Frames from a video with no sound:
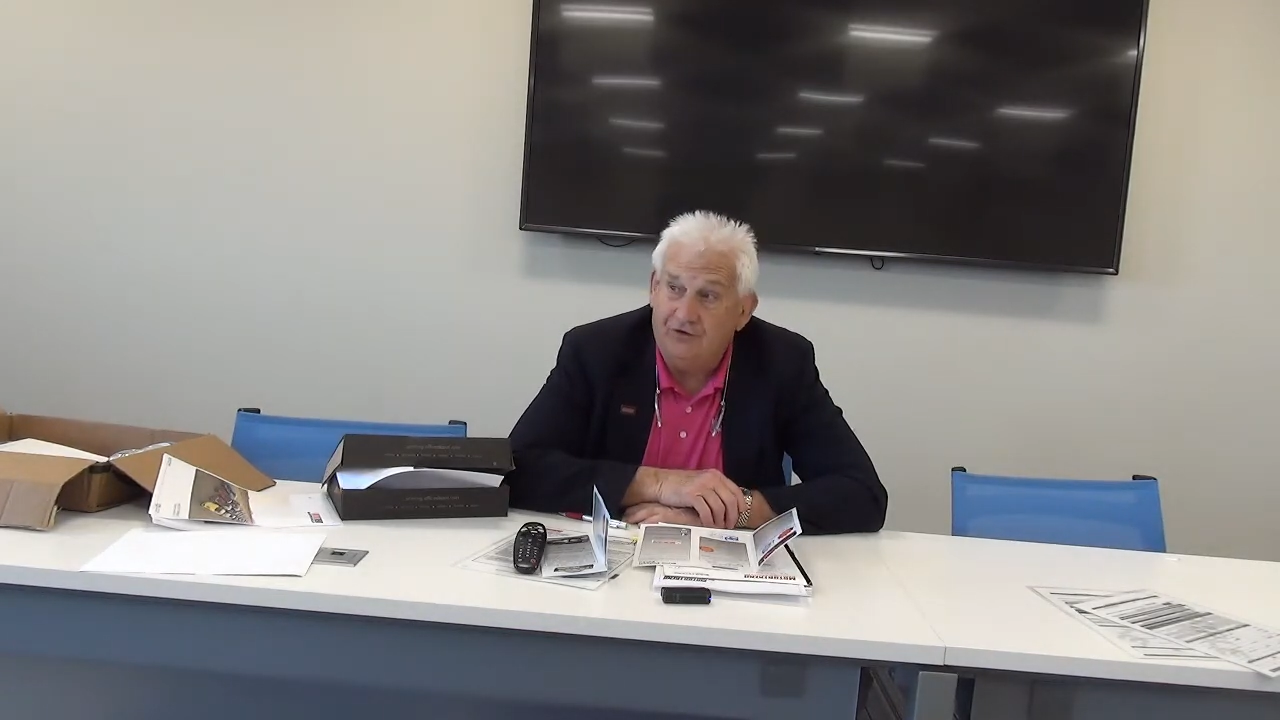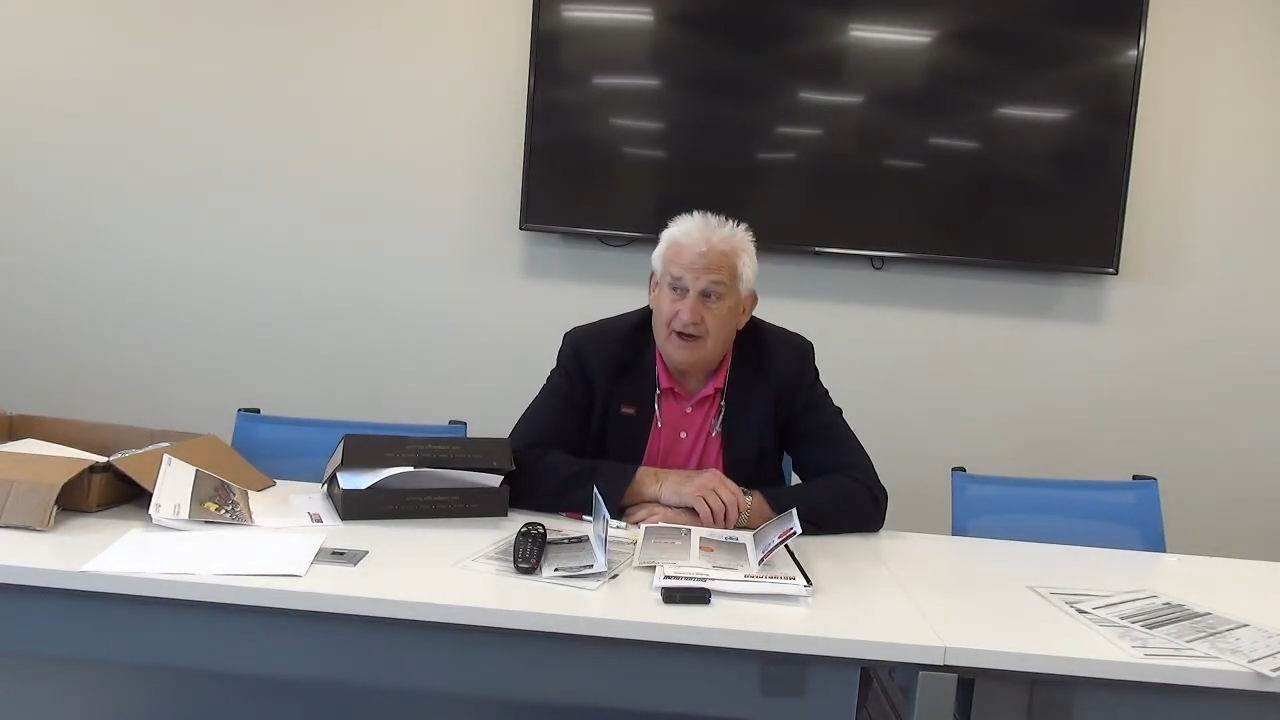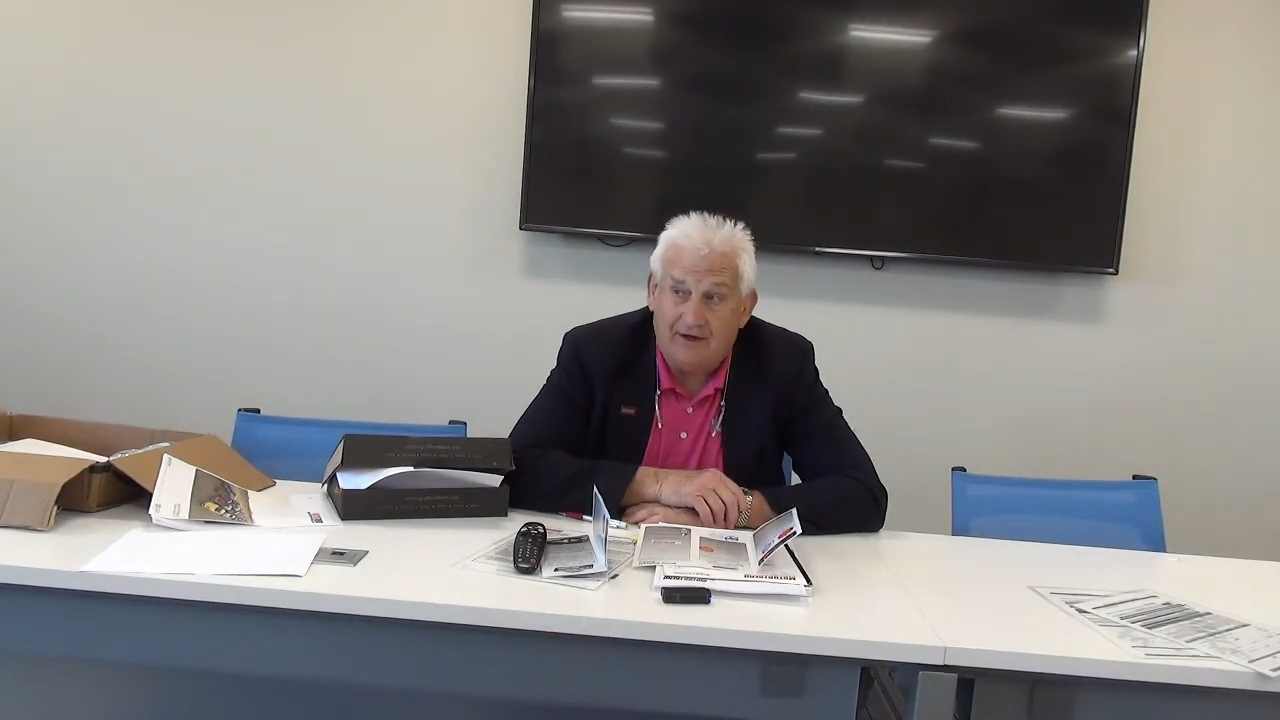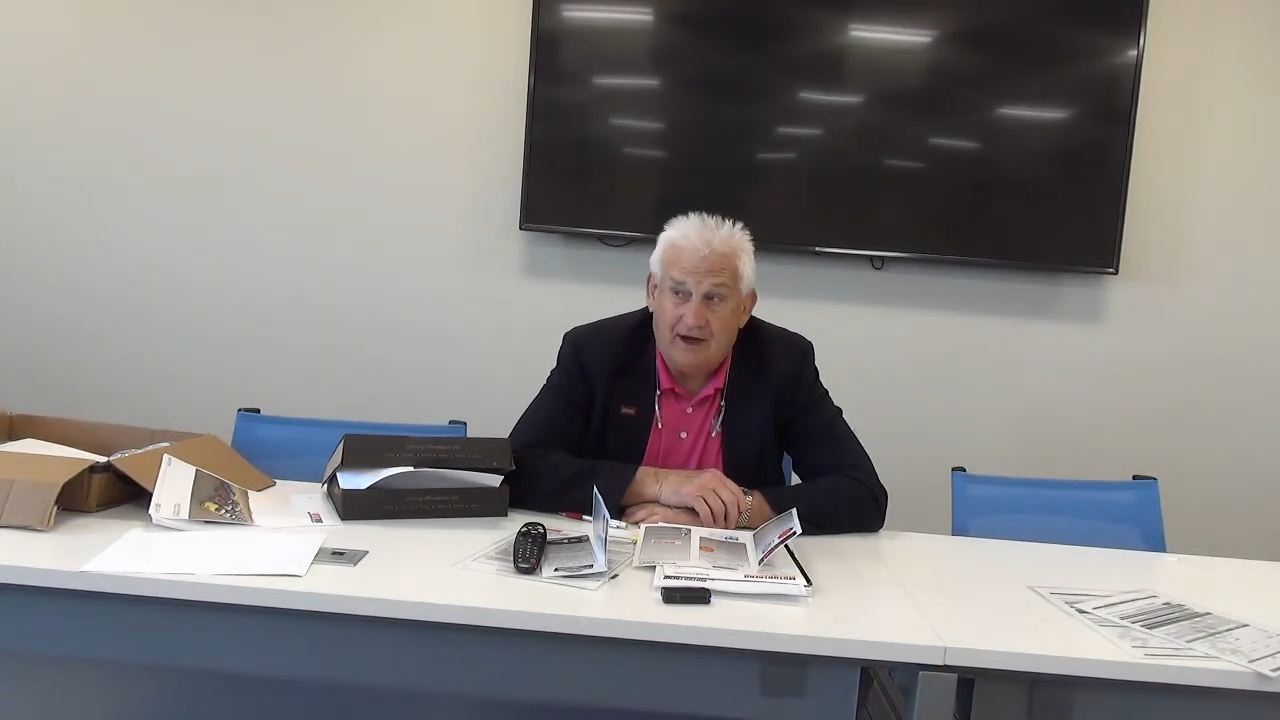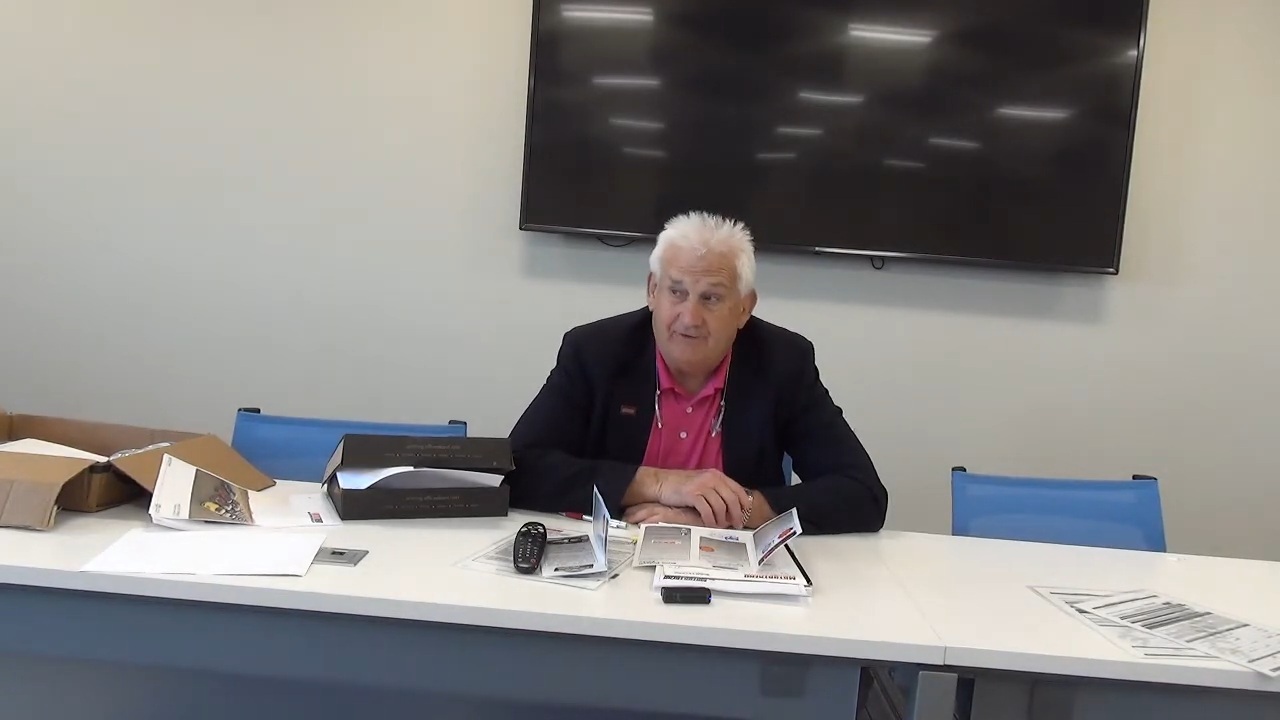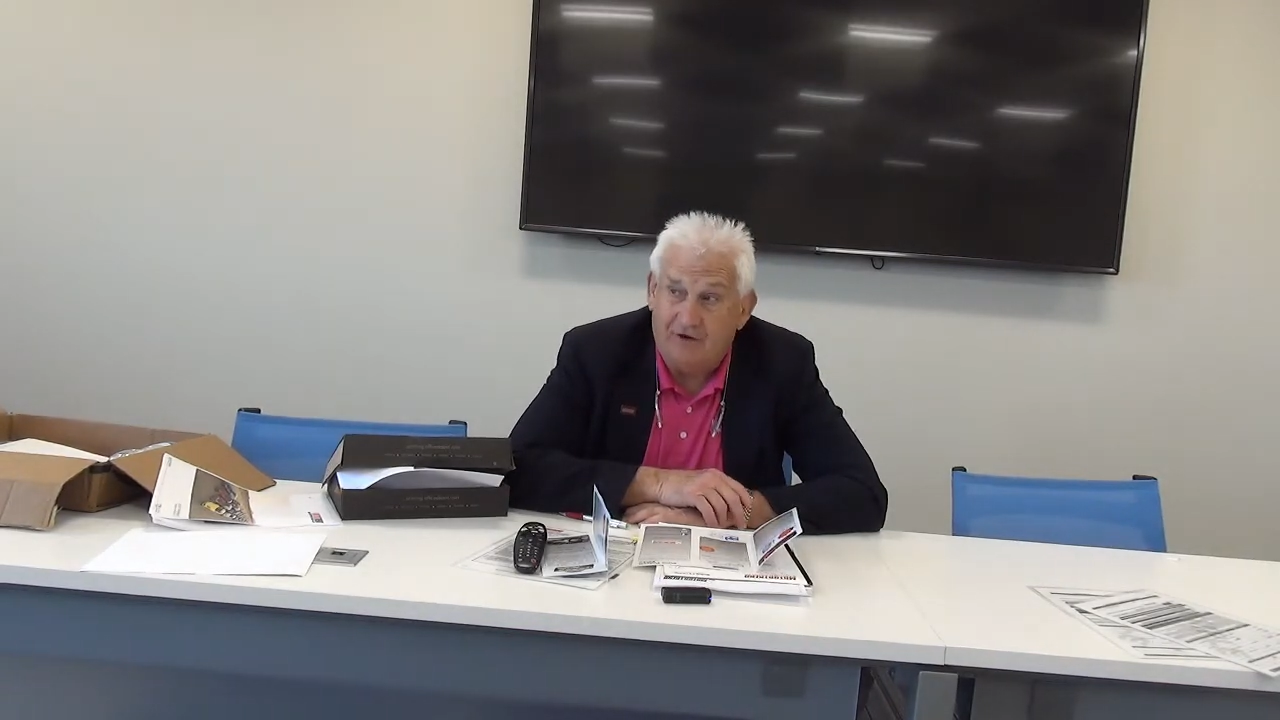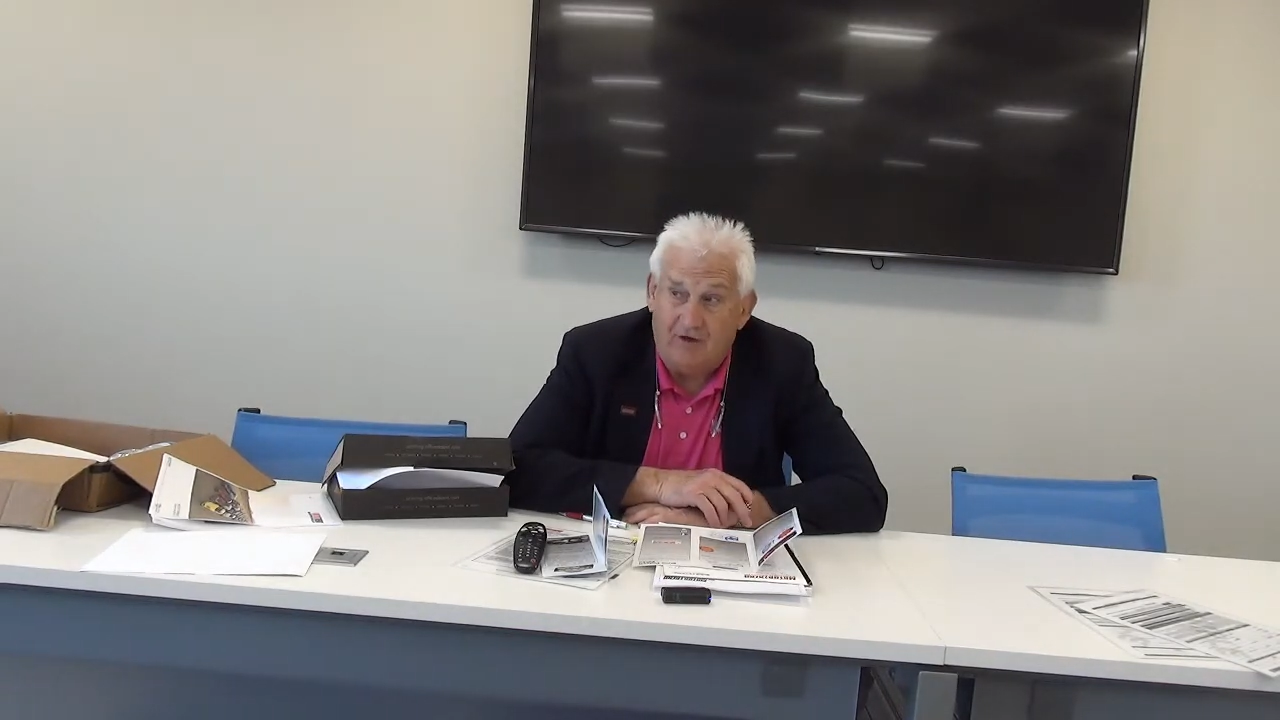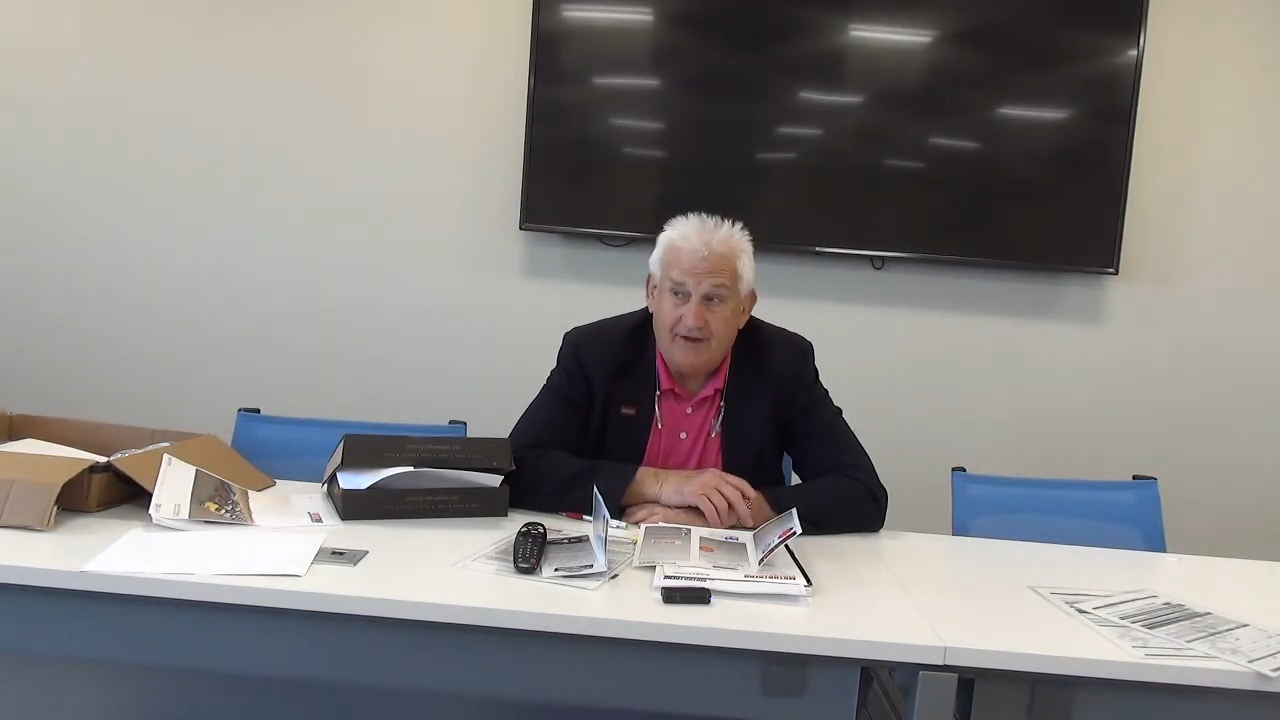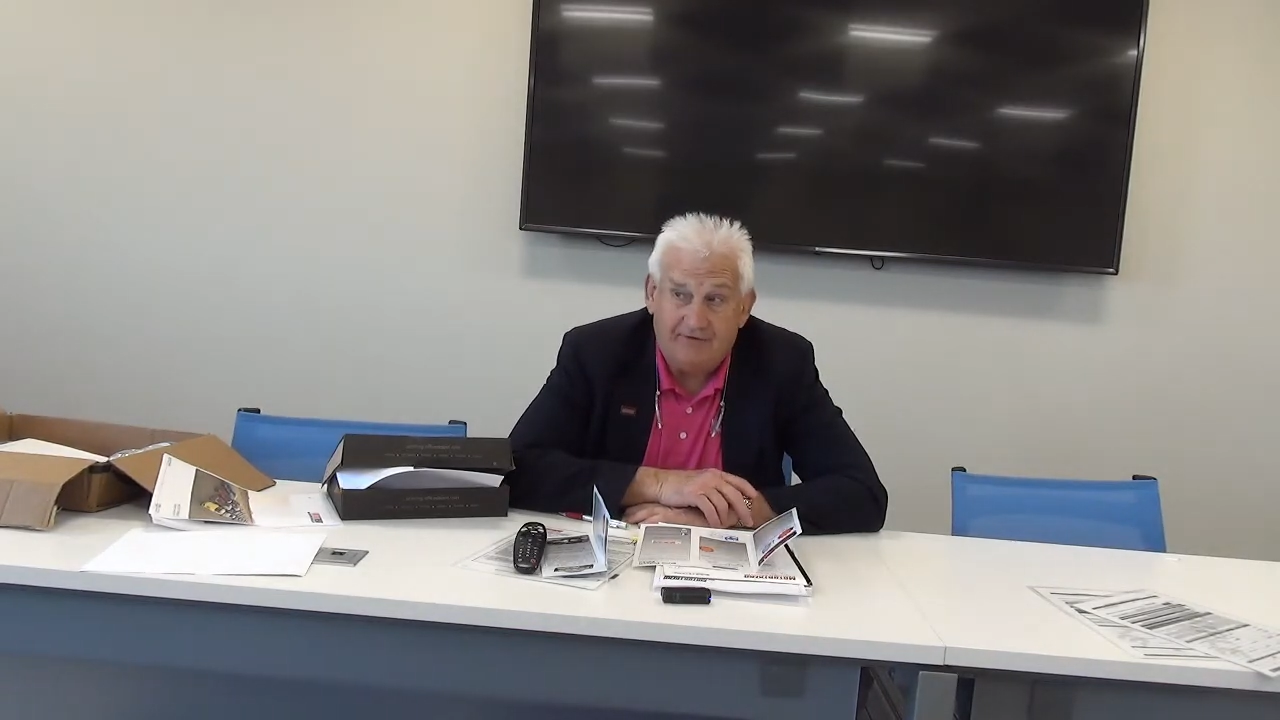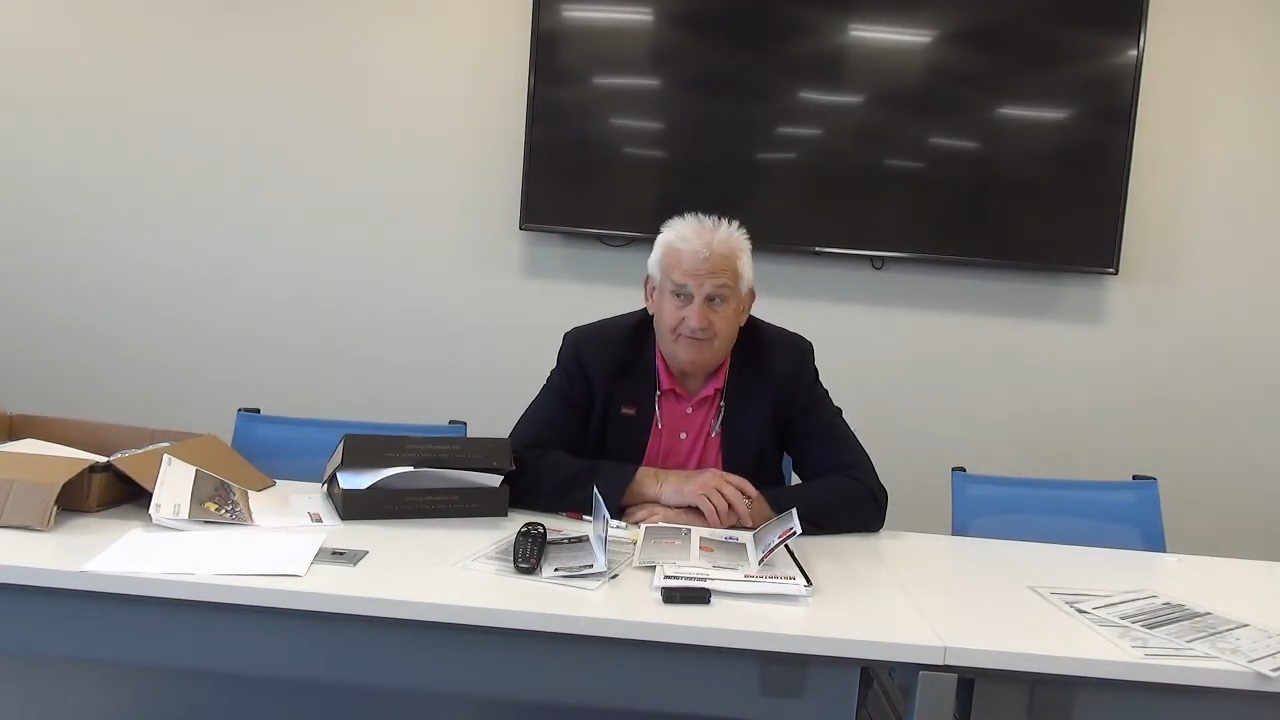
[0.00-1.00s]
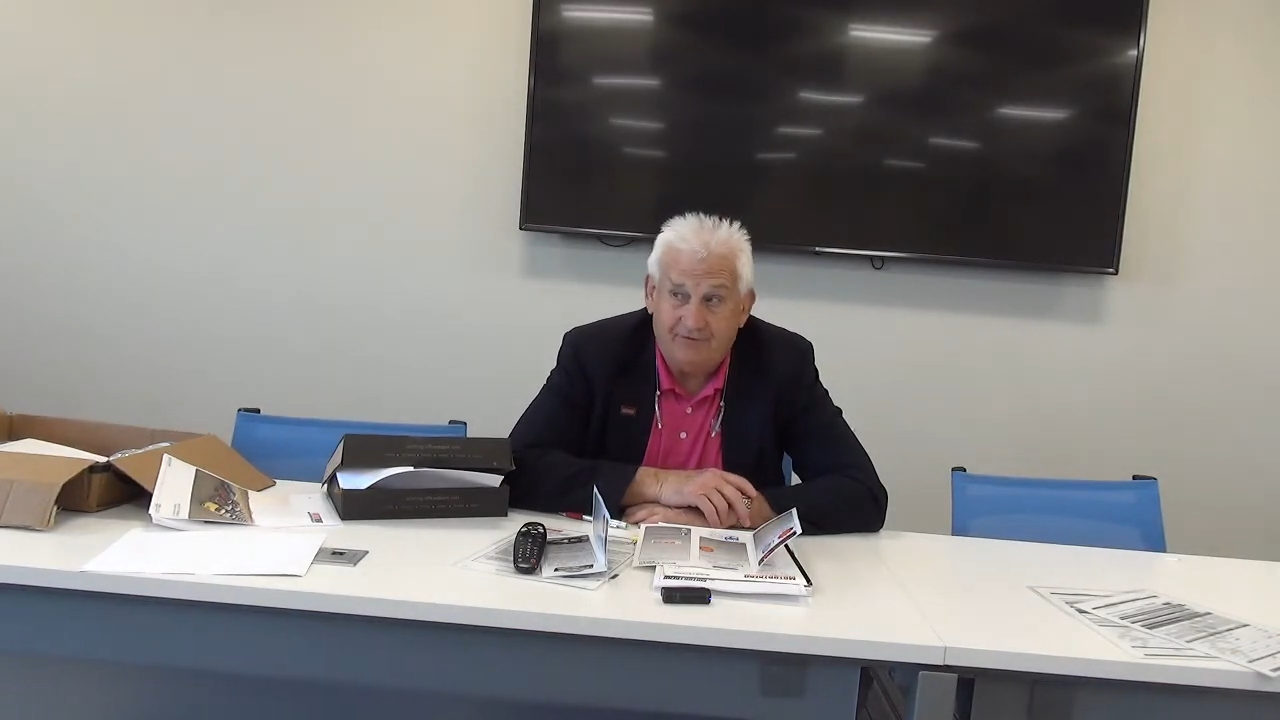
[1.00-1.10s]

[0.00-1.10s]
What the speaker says: I've gone that